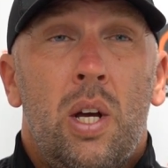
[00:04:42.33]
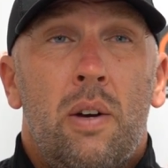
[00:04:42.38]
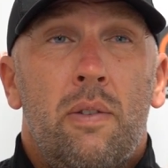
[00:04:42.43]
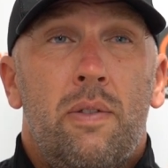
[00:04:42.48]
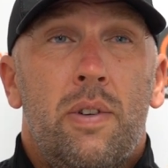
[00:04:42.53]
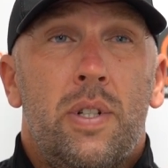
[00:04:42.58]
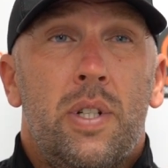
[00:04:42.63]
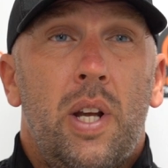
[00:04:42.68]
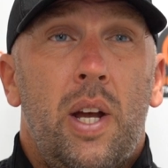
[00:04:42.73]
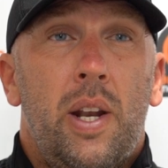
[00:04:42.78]

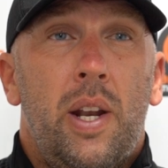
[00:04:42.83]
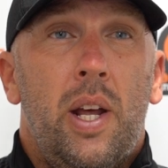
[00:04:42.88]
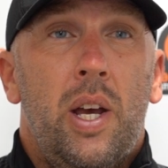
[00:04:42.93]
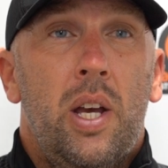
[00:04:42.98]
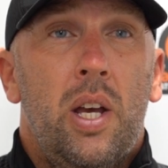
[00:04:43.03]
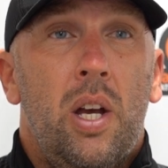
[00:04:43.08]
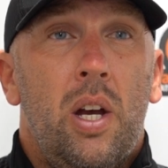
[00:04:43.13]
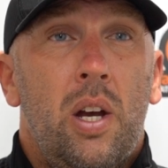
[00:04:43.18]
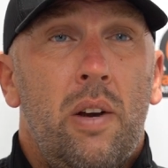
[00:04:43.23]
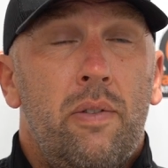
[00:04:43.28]
for
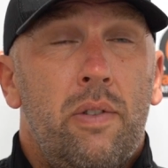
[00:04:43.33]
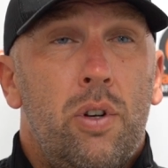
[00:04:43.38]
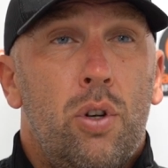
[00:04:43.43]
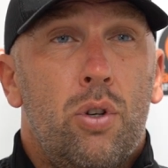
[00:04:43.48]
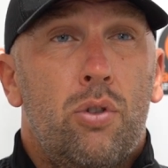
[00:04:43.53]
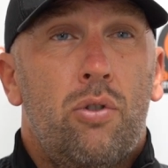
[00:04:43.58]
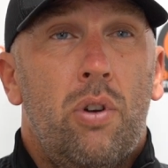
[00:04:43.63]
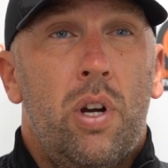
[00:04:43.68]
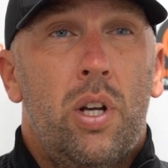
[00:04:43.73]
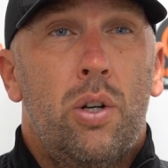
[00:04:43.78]
Saturday, having
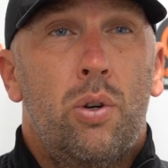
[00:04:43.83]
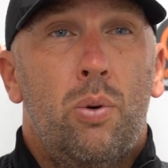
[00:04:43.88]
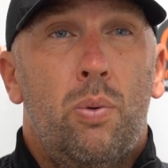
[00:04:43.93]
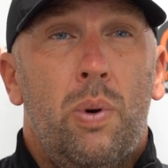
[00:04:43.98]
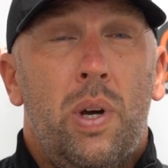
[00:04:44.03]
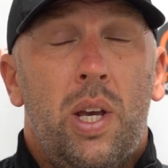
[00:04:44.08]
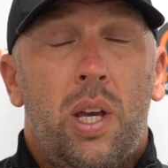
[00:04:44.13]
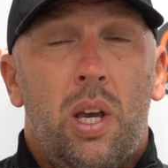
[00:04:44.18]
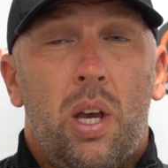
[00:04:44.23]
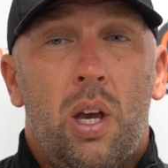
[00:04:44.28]
not trained all
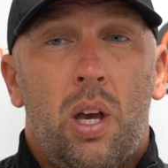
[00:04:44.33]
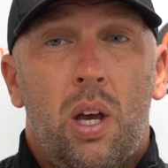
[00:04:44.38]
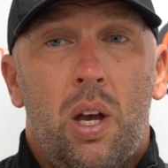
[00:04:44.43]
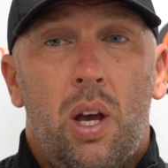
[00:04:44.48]
week.